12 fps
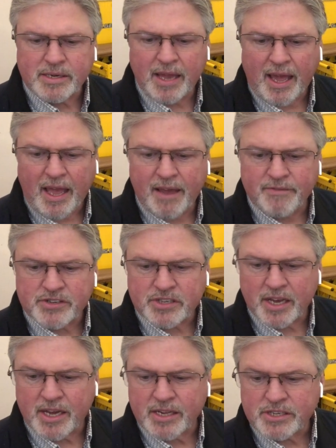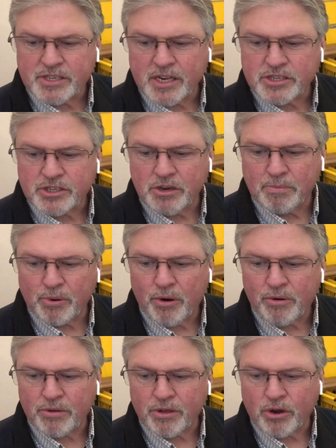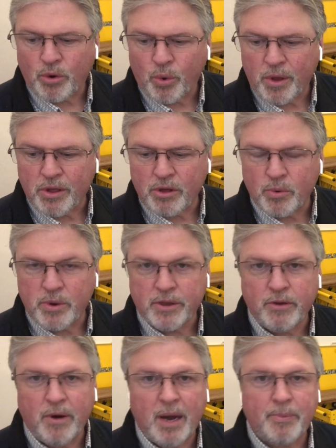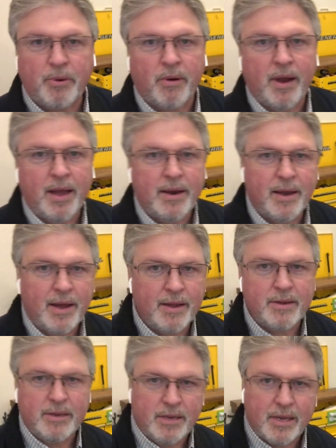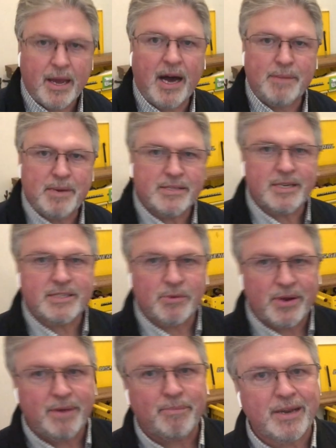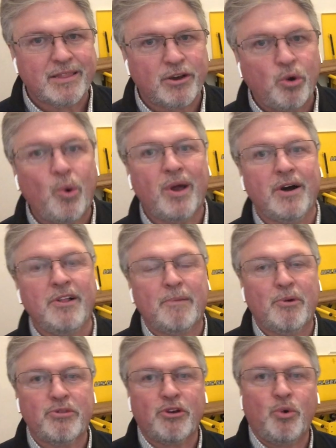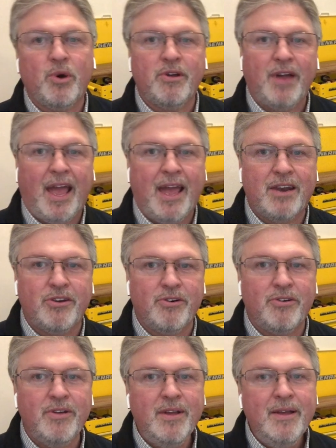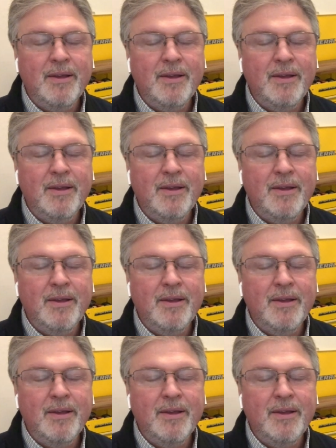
Dave said, since you broke the quill, will you upgrade? And I, in the comments, I said, well, I didn't break the quill. I broke the quill handle.